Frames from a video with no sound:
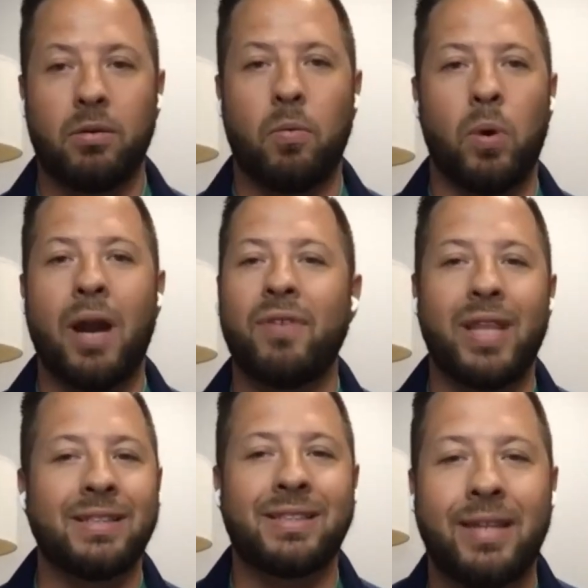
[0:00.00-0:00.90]
whatever
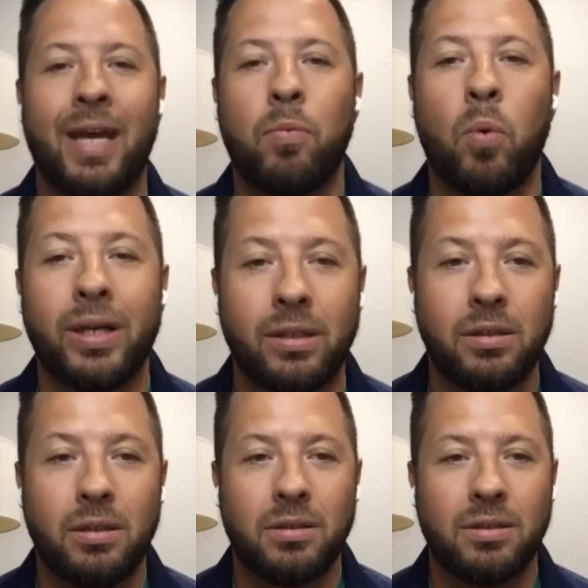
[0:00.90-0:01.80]
they said they wanted.
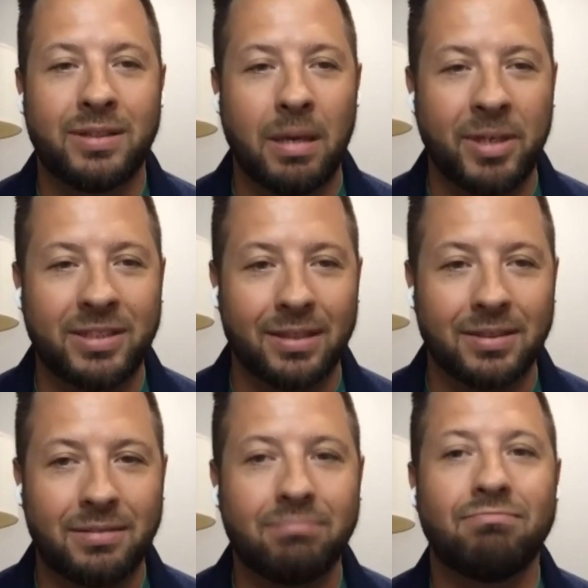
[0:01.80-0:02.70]
Does that make
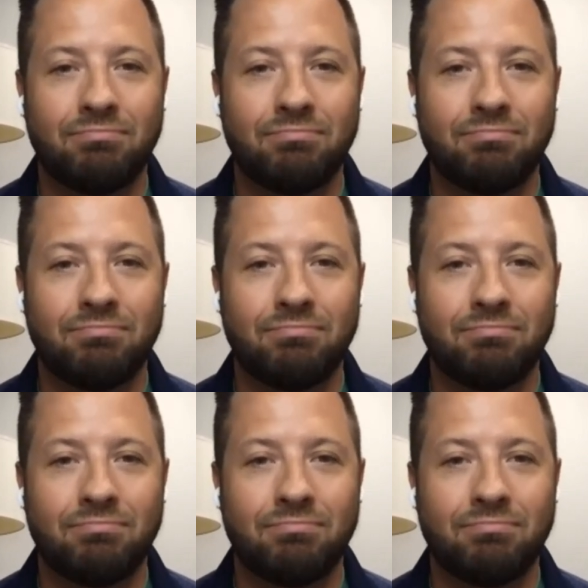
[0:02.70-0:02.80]
sense?